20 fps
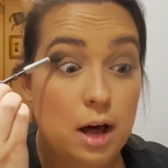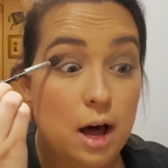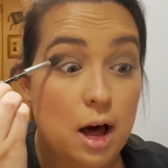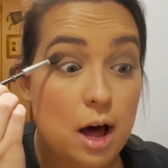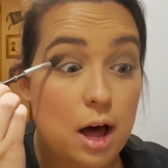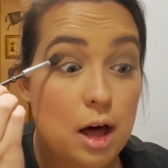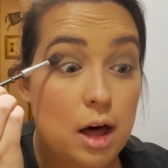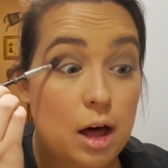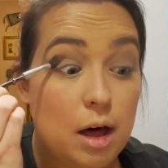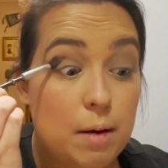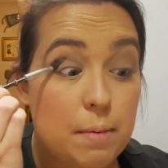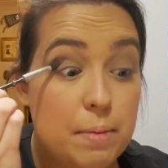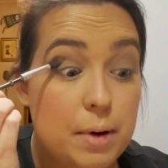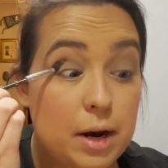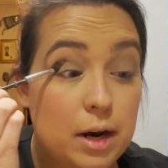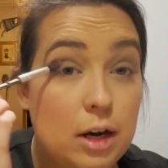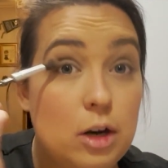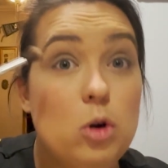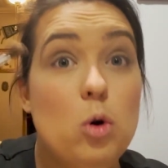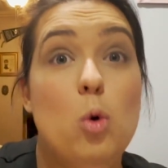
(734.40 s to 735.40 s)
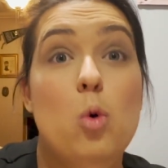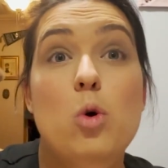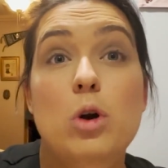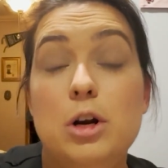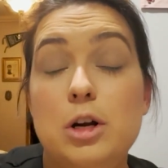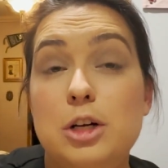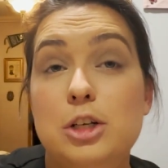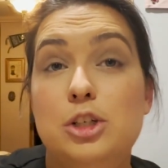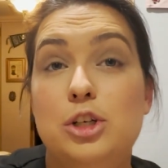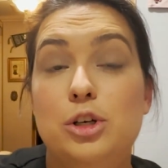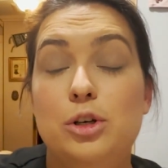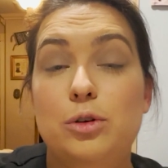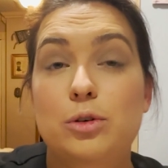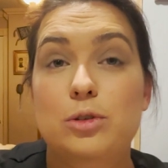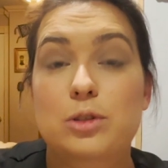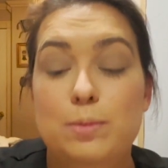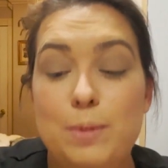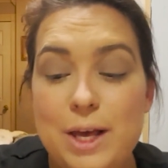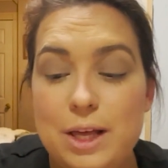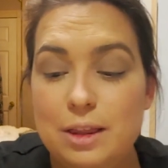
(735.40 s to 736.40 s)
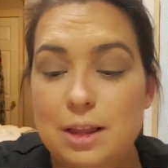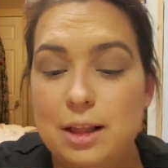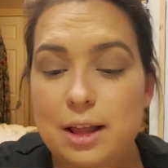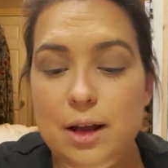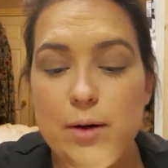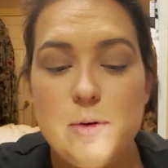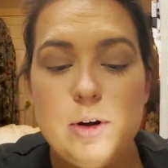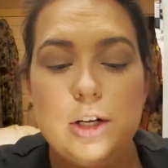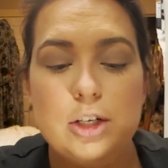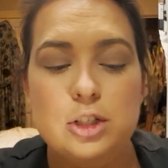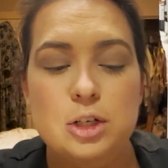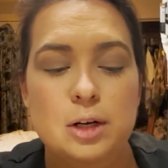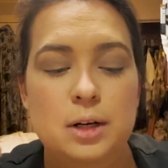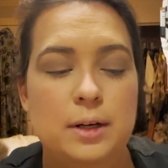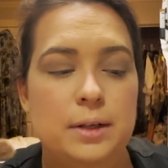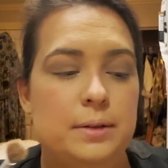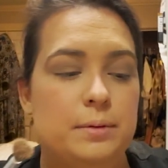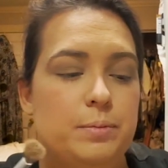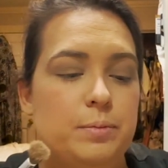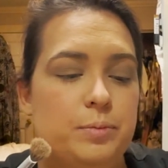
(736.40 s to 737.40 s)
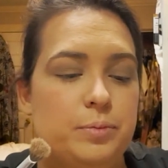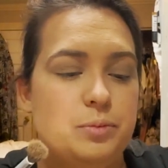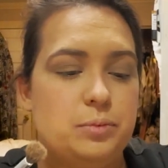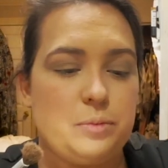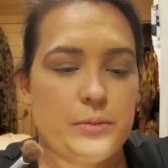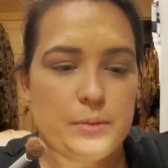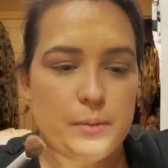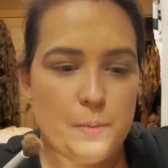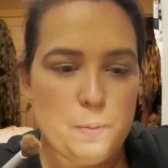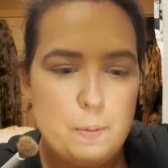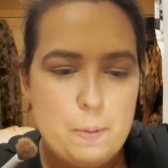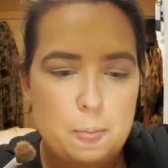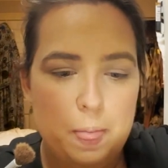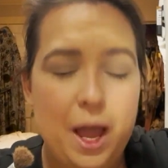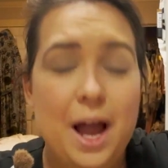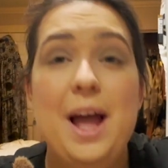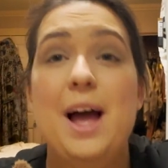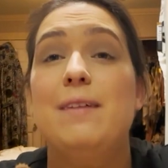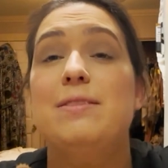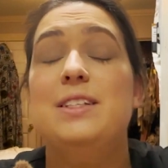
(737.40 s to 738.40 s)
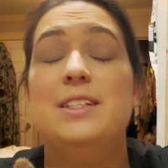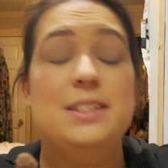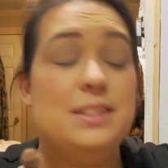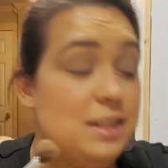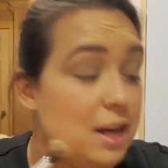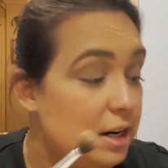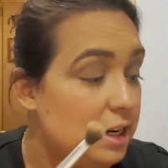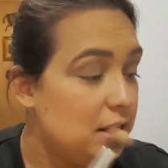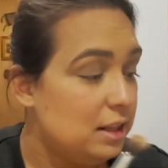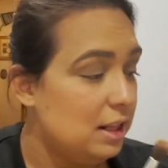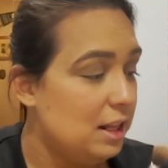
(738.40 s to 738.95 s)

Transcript: uh, but in order to speak the language, I have to study the